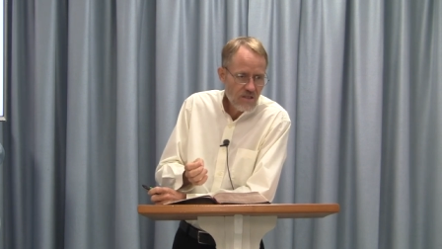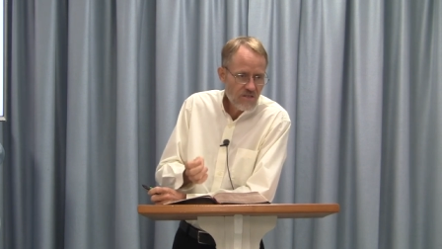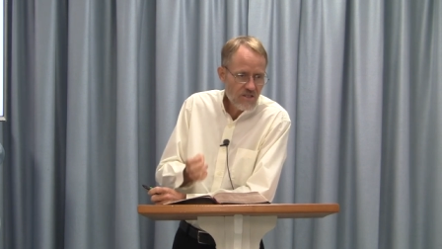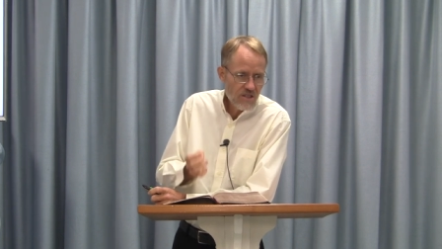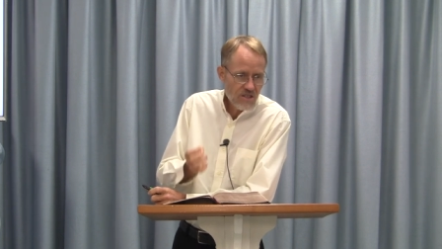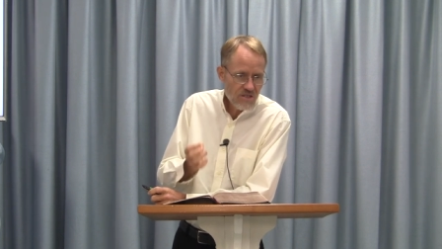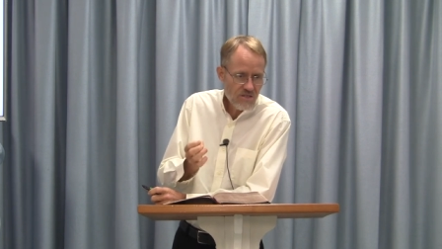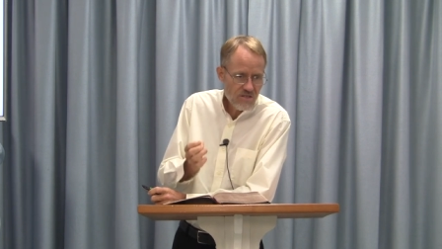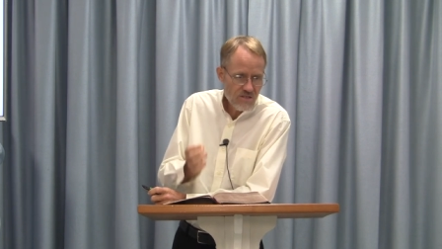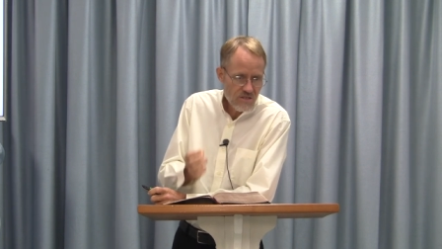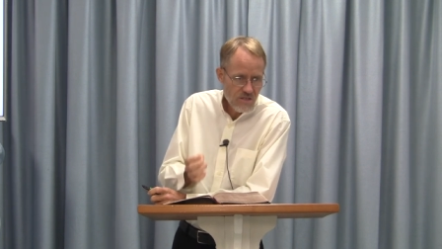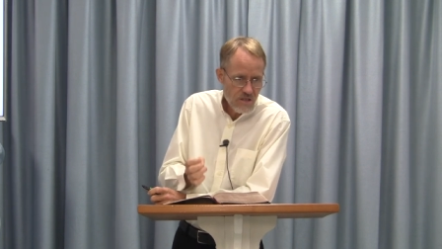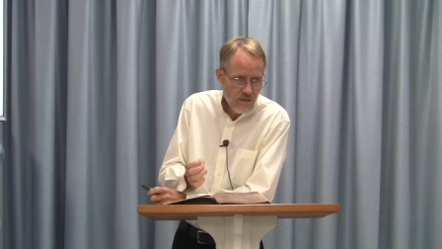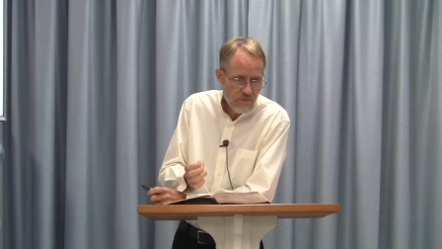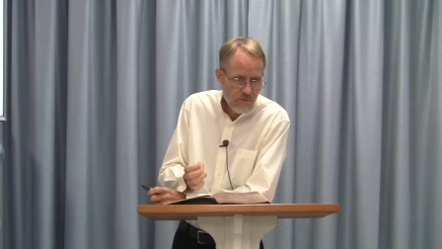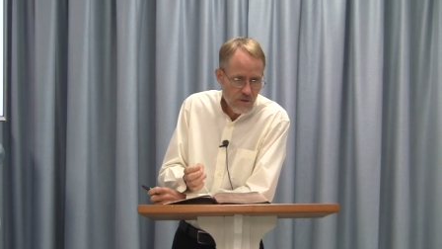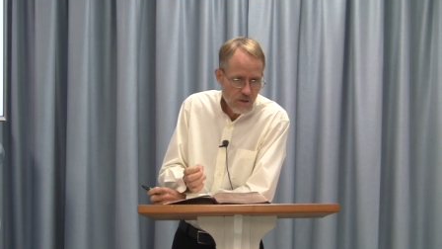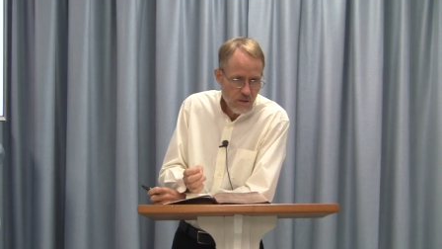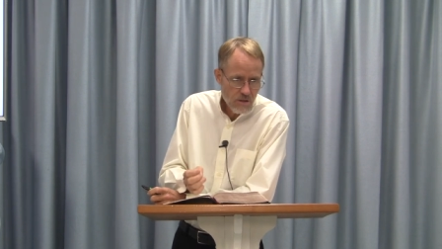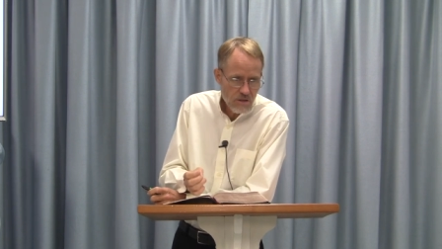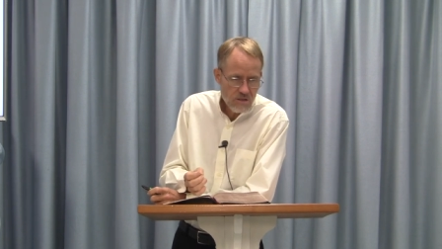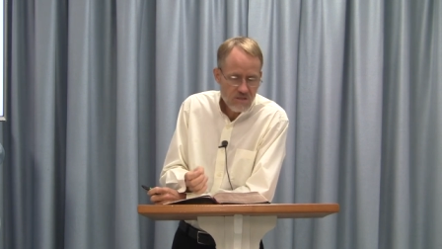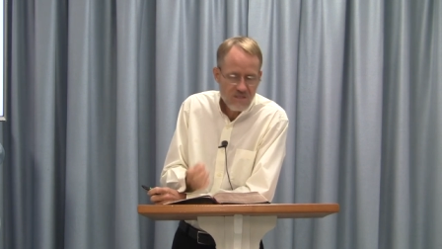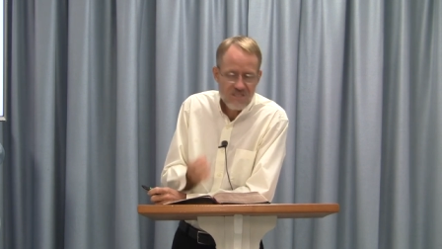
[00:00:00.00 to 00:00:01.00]
the
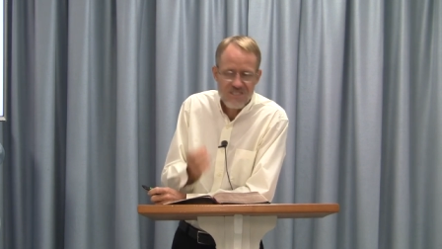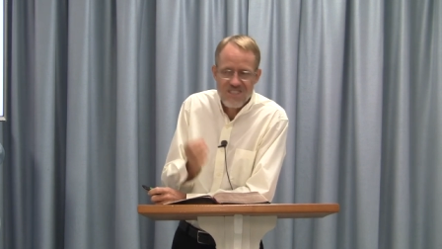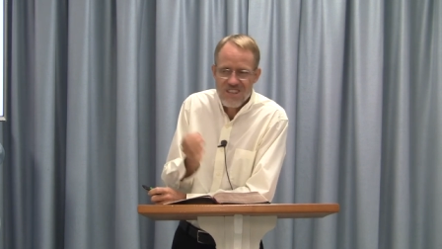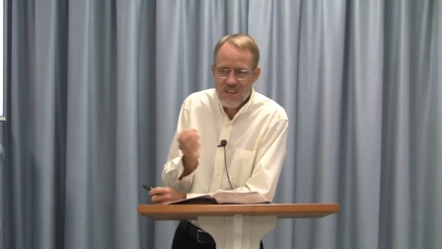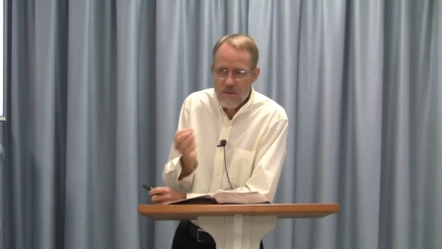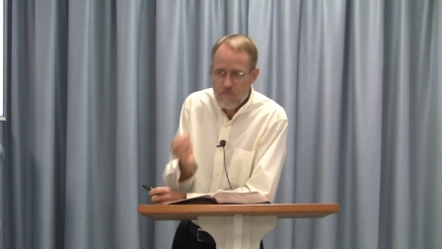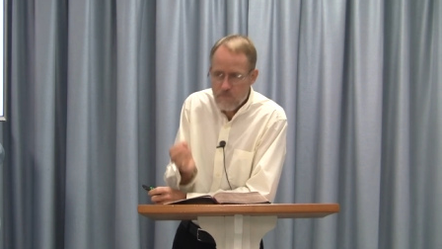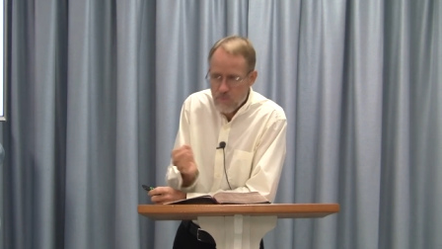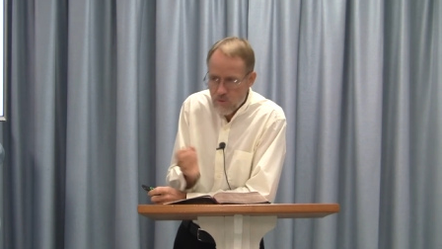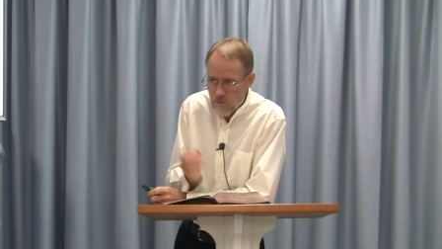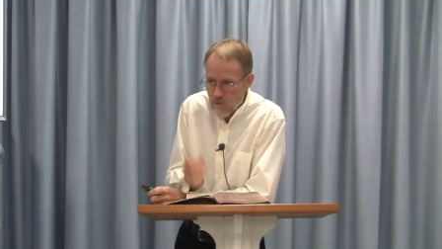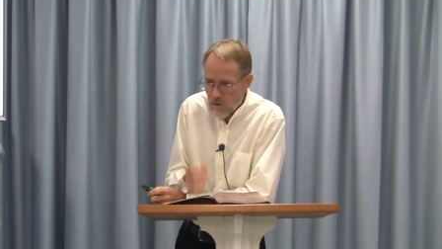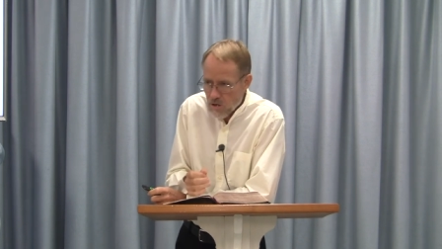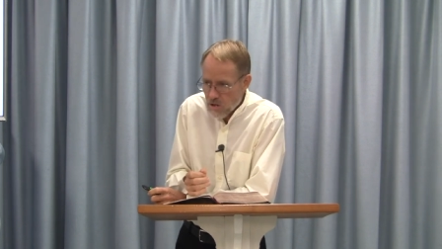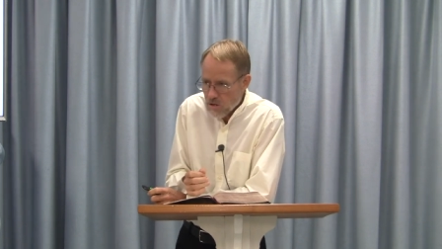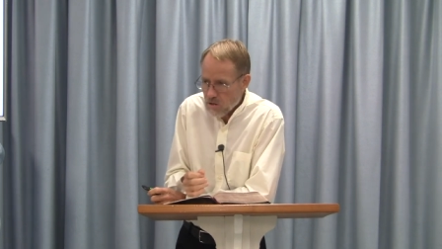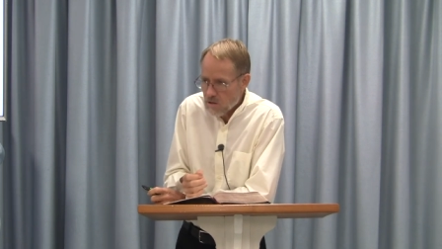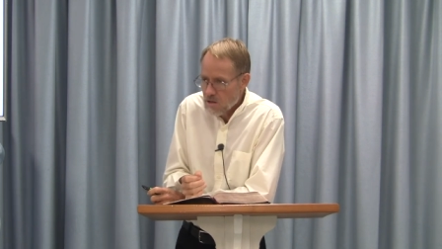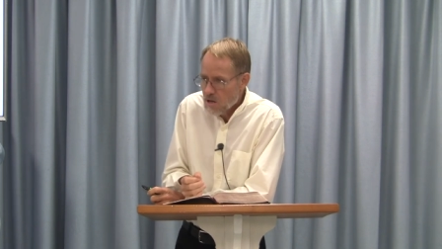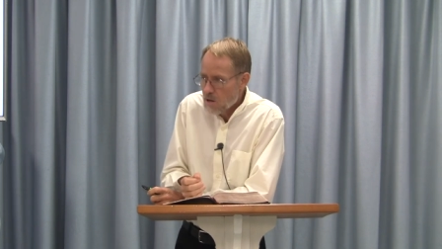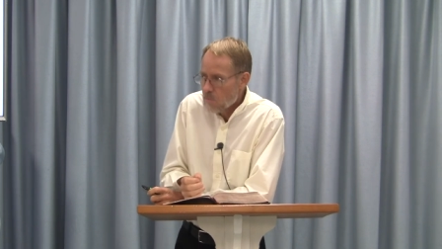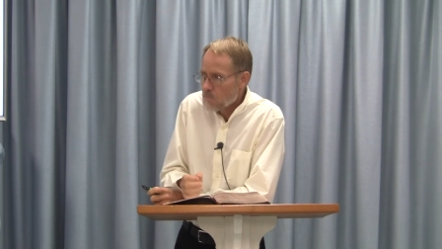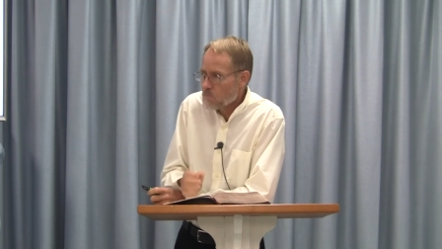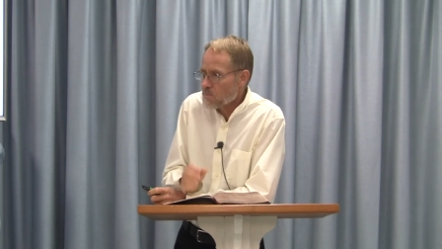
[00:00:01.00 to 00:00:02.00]
civil,
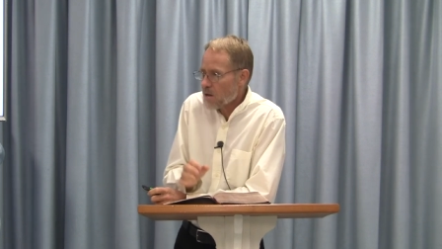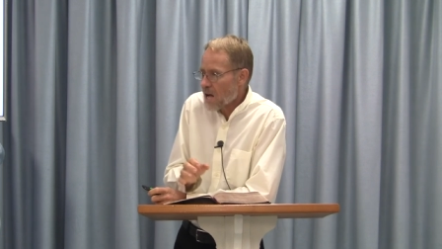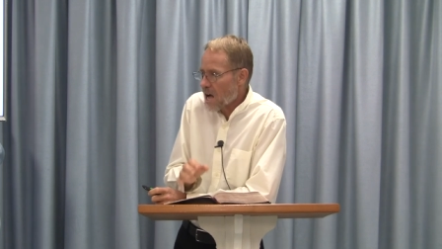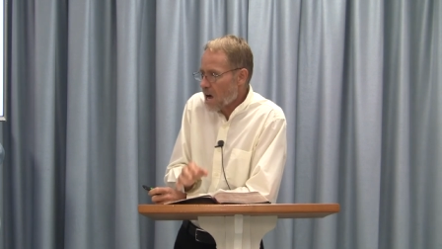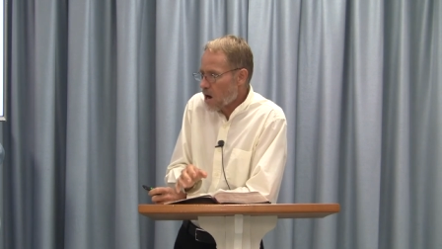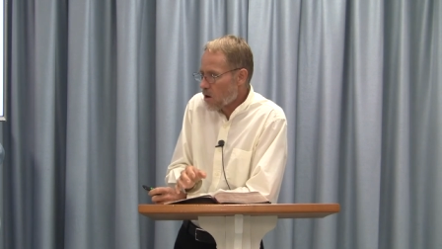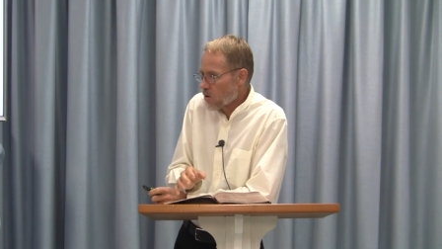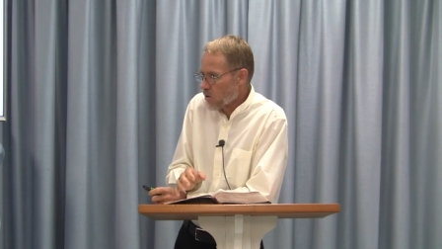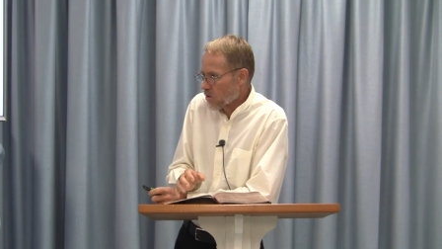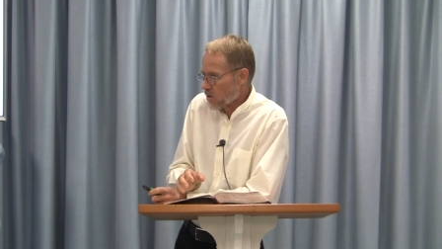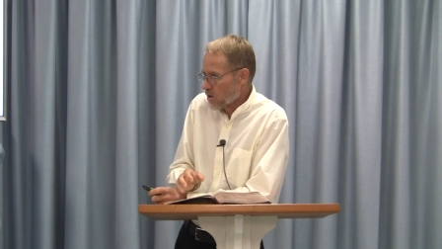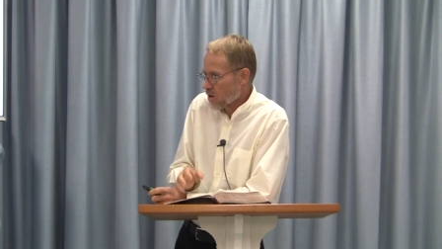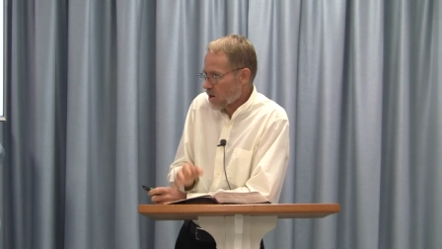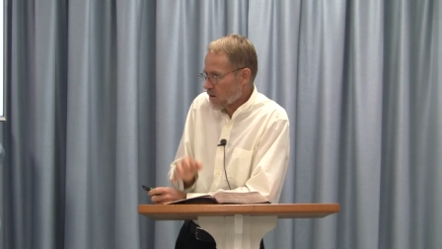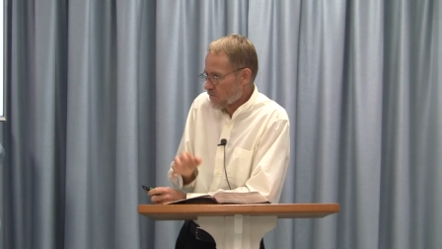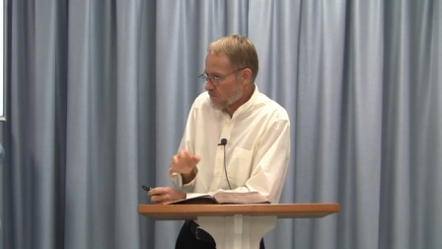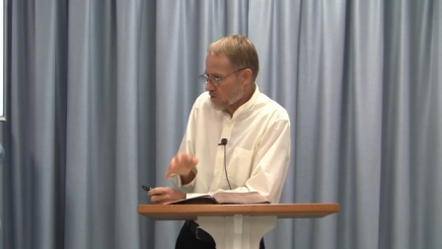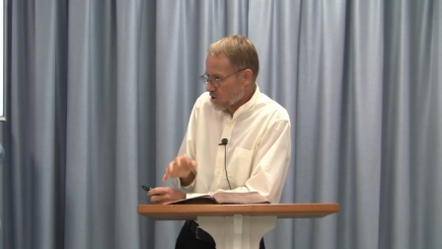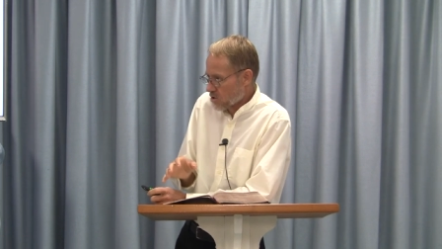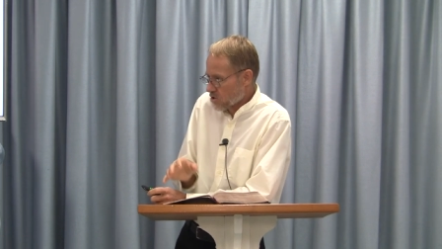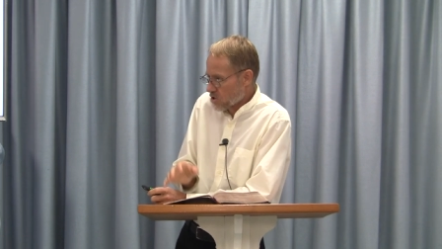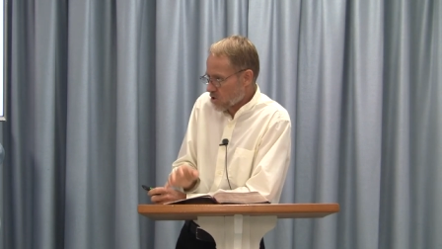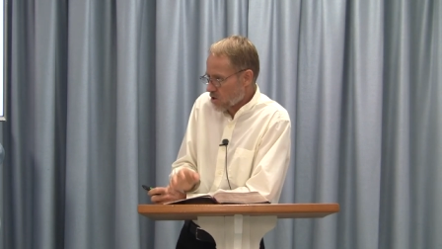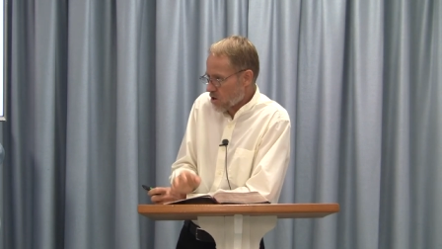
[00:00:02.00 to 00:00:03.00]
temporal power of
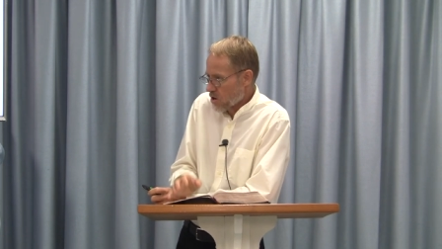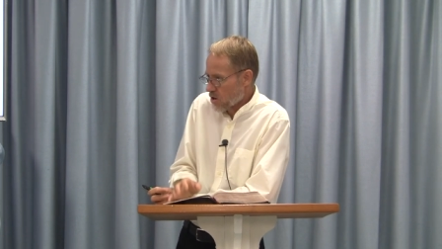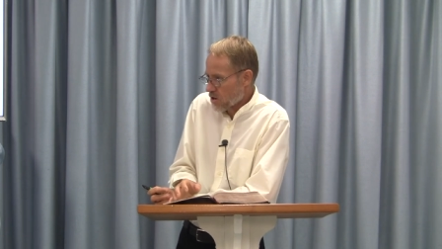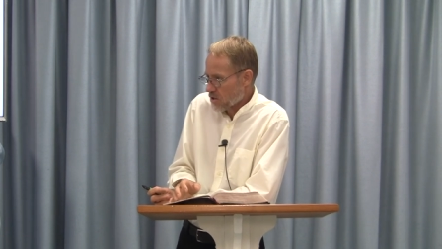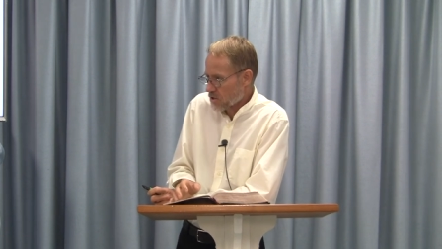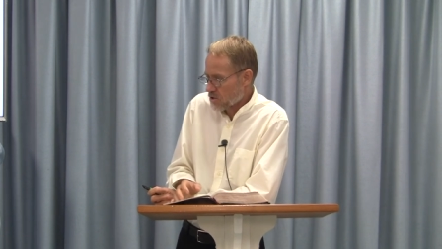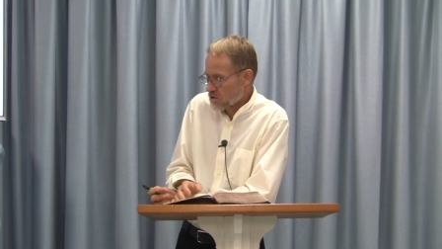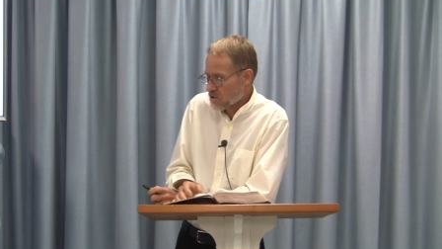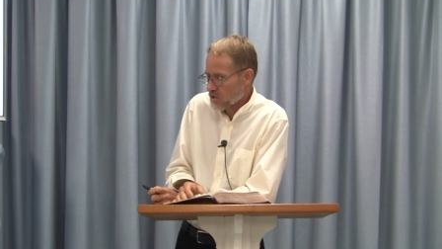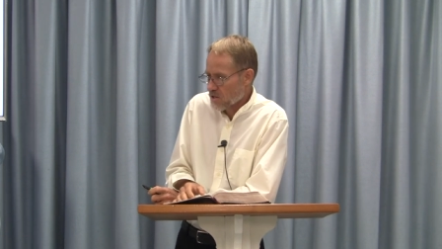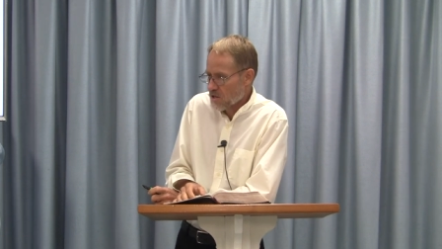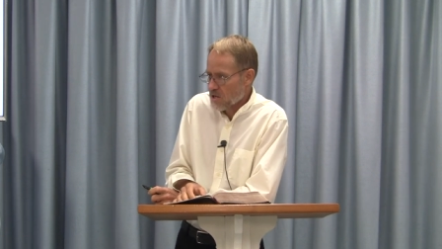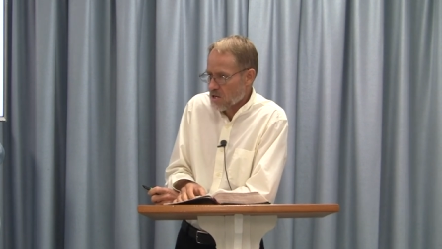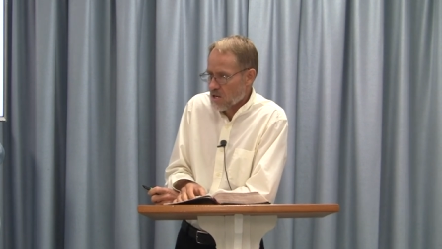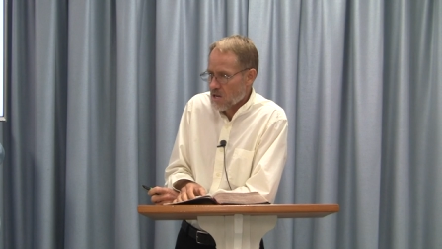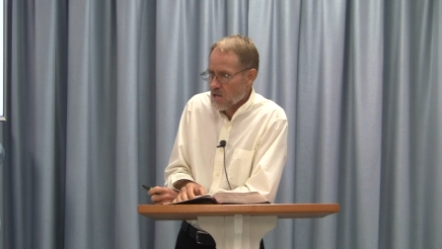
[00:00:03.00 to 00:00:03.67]
the church.